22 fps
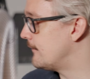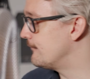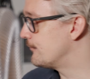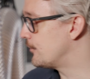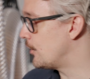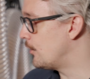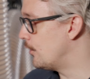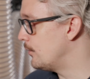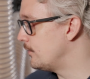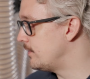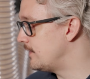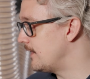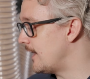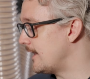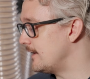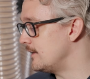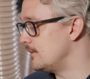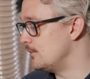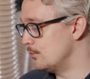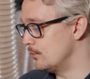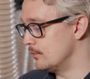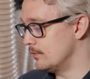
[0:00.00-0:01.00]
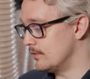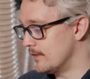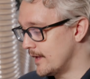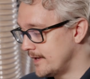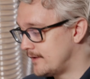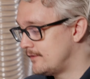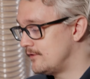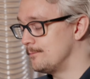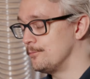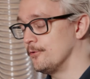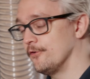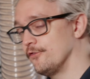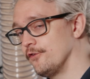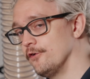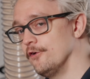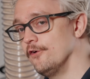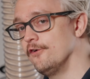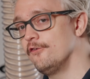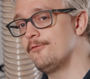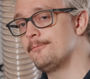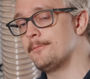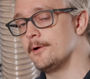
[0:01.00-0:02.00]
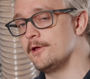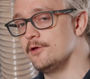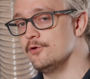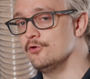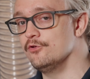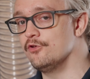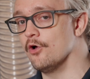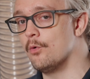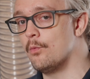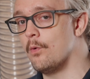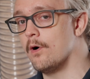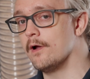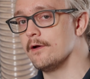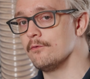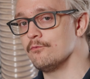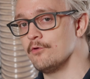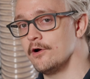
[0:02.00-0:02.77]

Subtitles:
of code that you like to preserve but you don't want